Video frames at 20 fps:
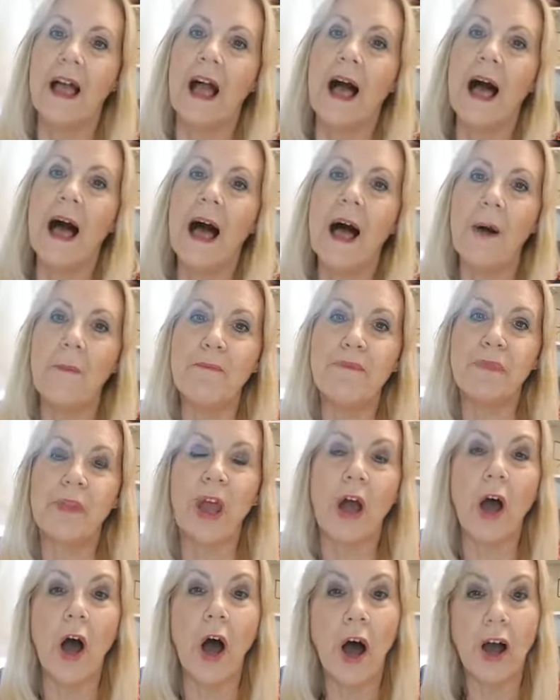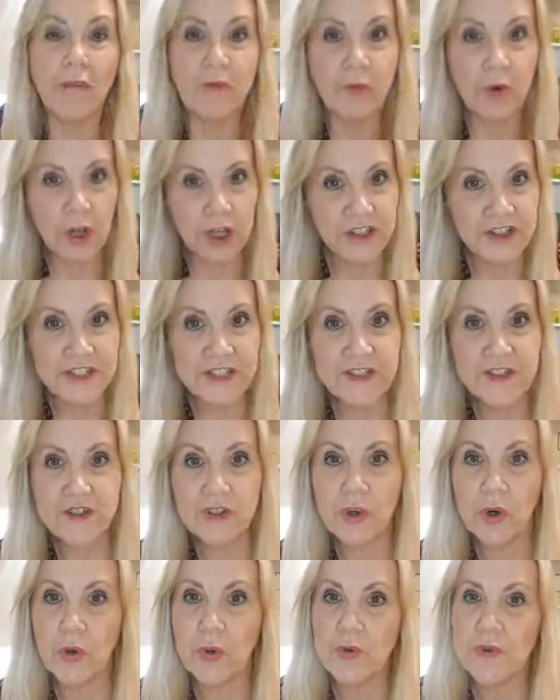I've worked in
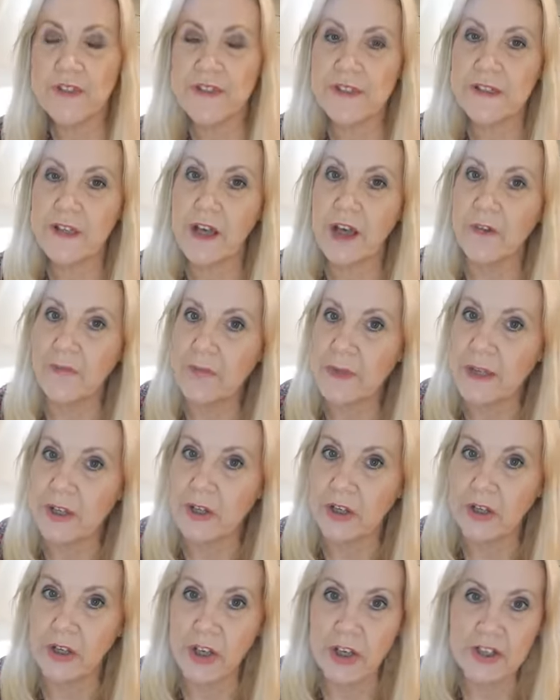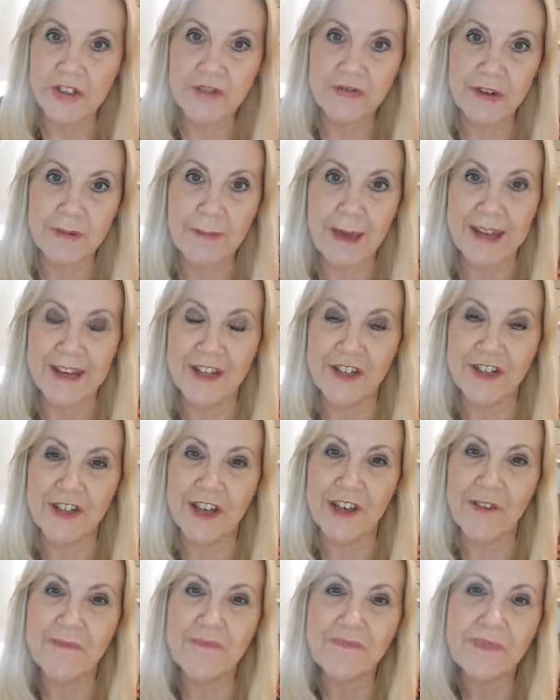schools. I've been a nursery
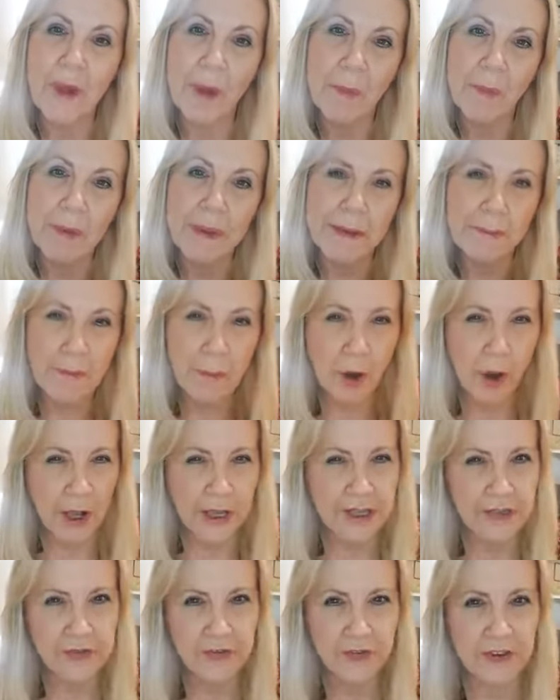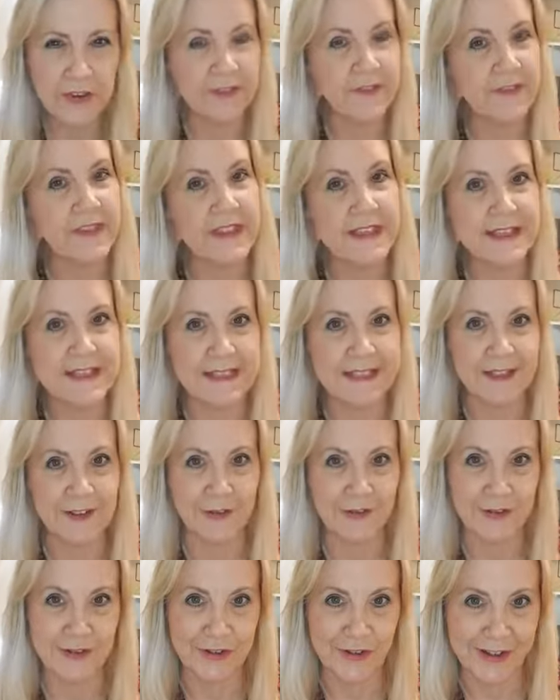manager. Be mindful of this
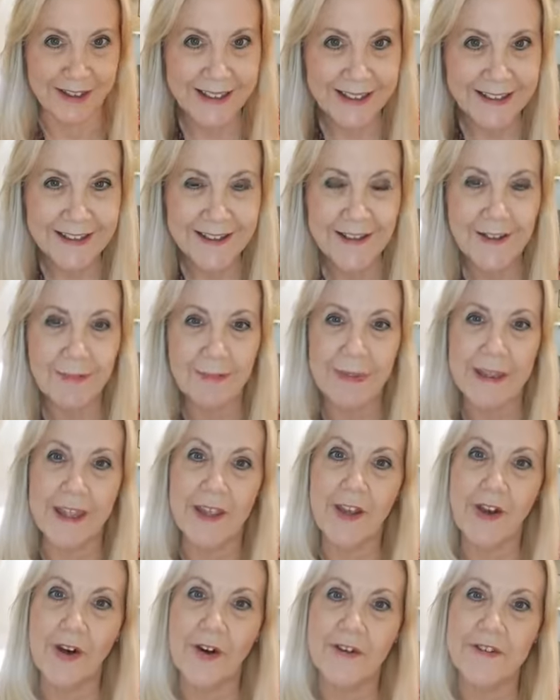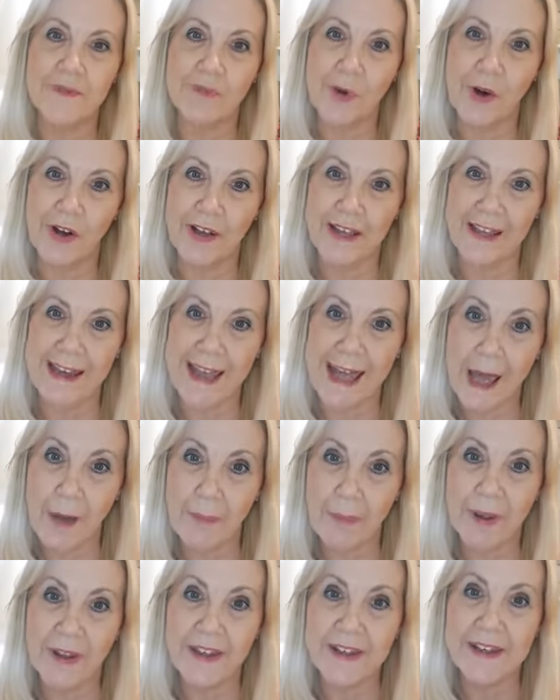little trick, because what can
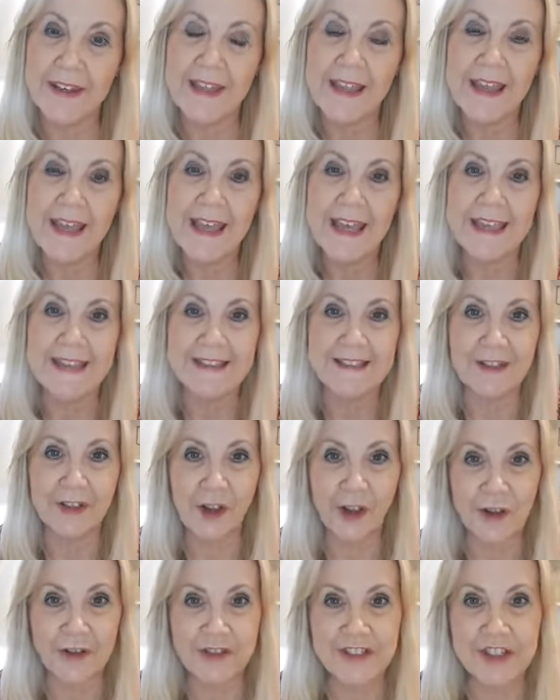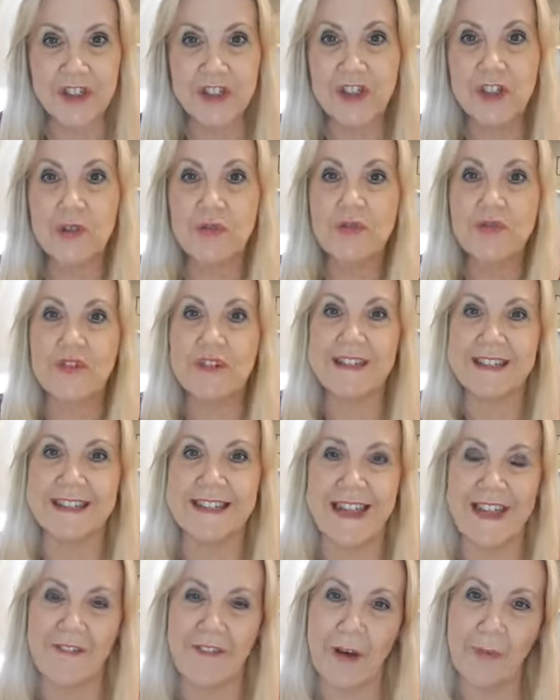happen is lots of children
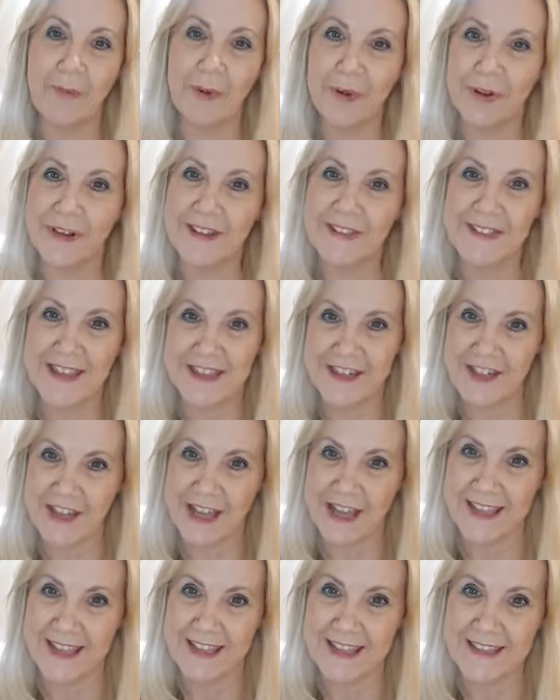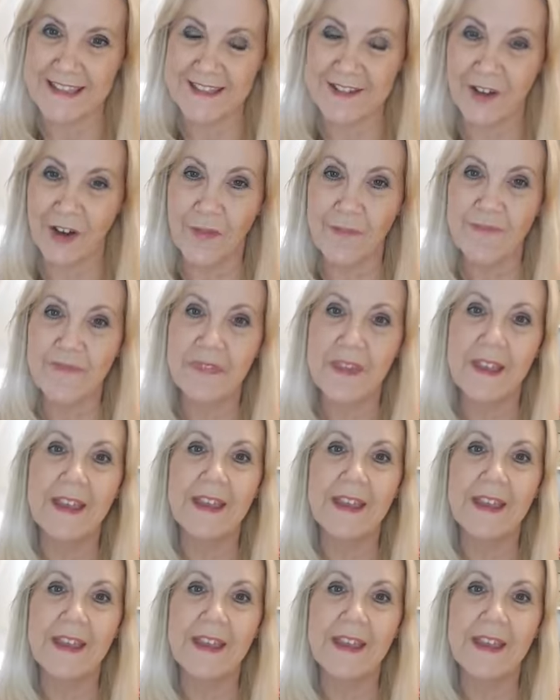together putting their jackets on.